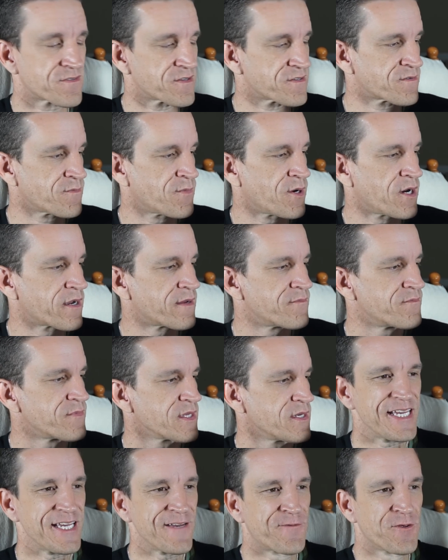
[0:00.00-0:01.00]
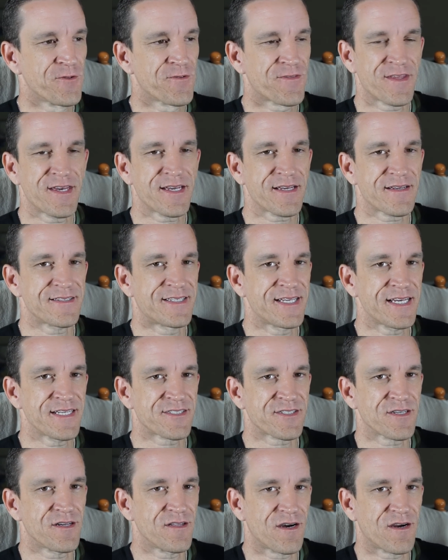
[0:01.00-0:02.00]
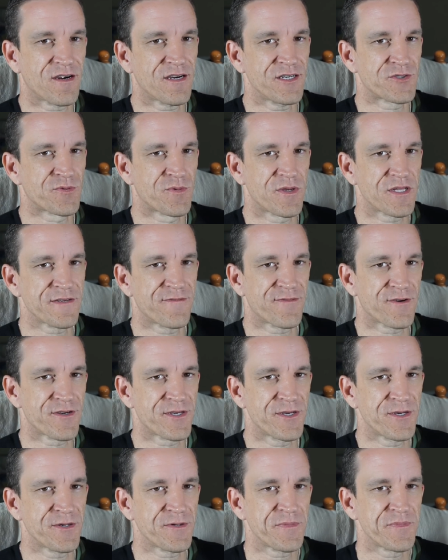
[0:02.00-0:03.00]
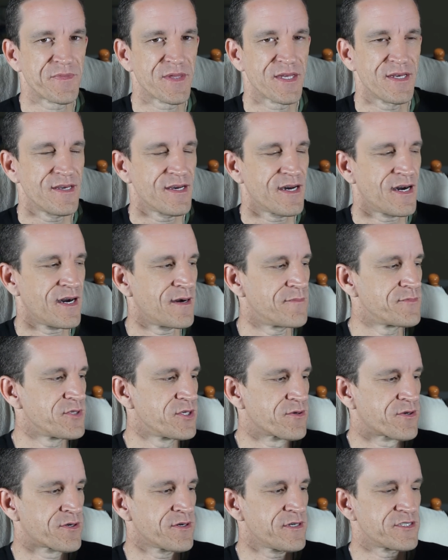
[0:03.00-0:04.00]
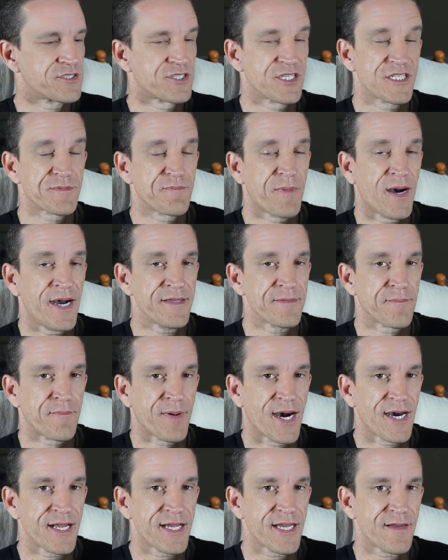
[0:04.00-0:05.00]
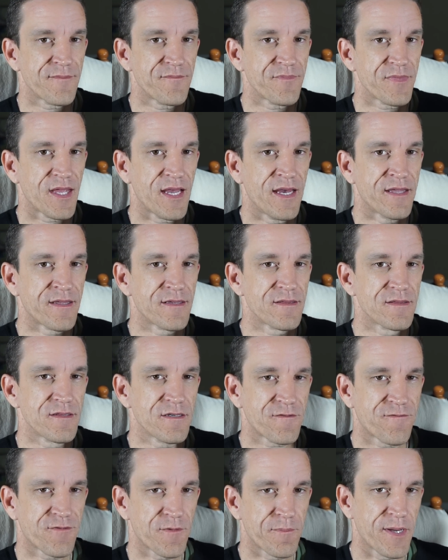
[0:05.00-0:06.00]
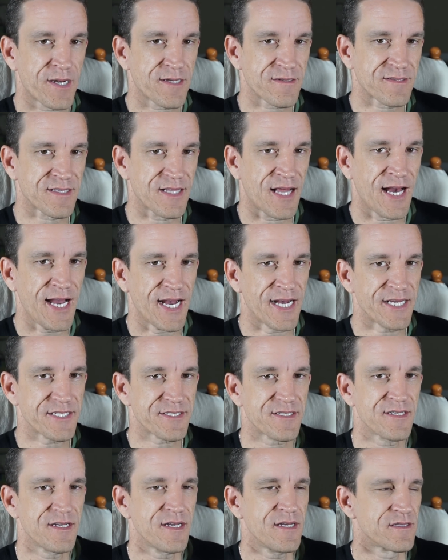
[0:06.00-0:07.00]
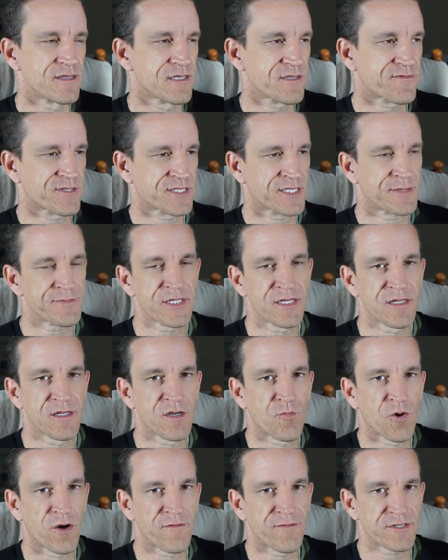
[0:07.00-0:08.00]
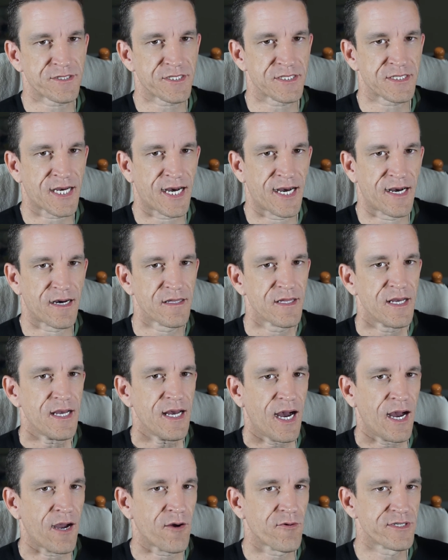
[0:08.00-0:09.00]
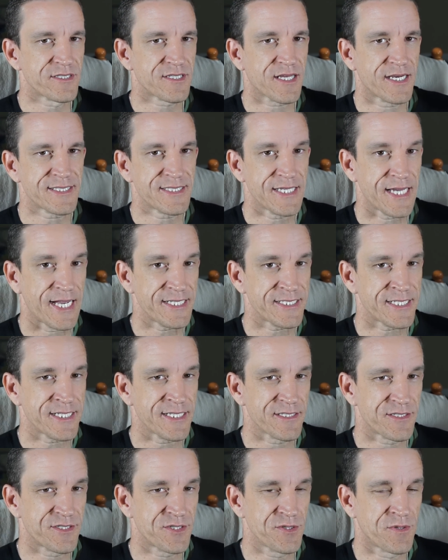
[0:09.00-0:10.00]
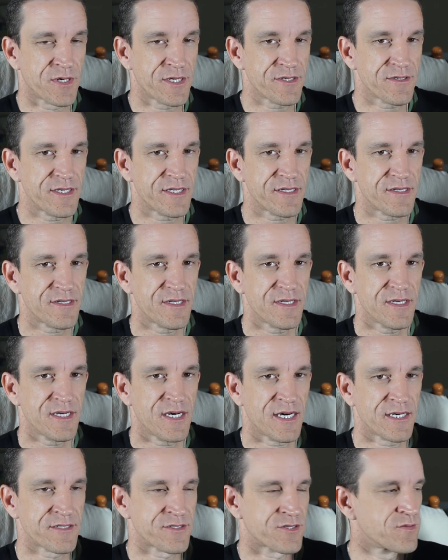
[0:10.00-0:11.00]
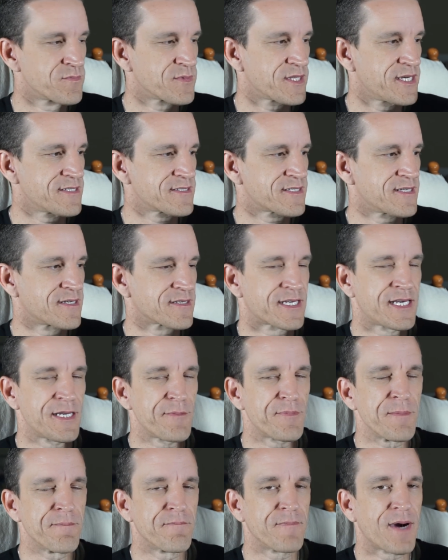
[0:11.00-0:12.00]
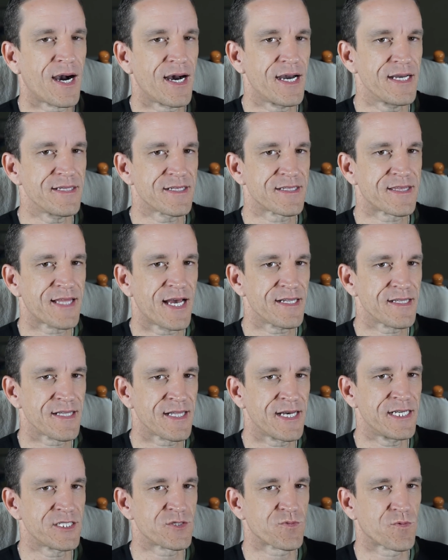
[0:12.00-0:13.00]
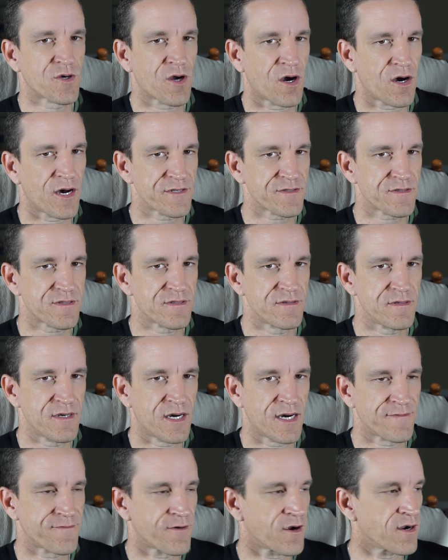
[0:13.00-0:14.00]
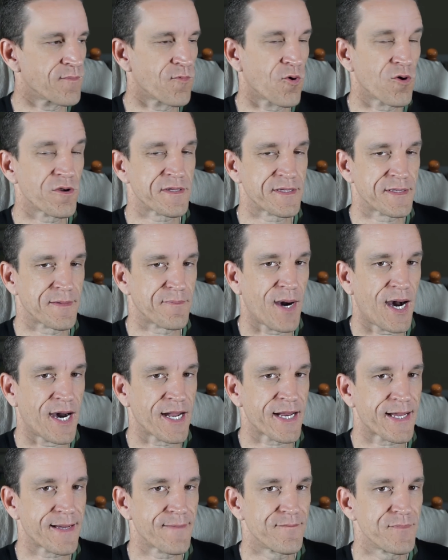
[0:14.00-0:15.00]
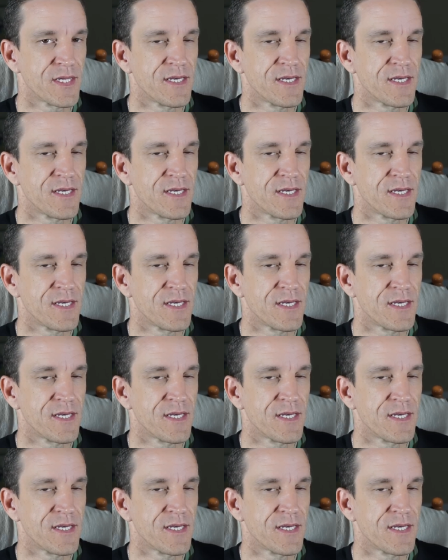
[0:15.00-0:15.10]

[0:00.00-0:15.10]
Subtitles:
system on it. If you think DSLR is really for you, you could just buy the body and then look for better glass. Look for something a little more versatile. I always like the 18-200 zoom lens. Now keep in mind that lens will cost far more than the body.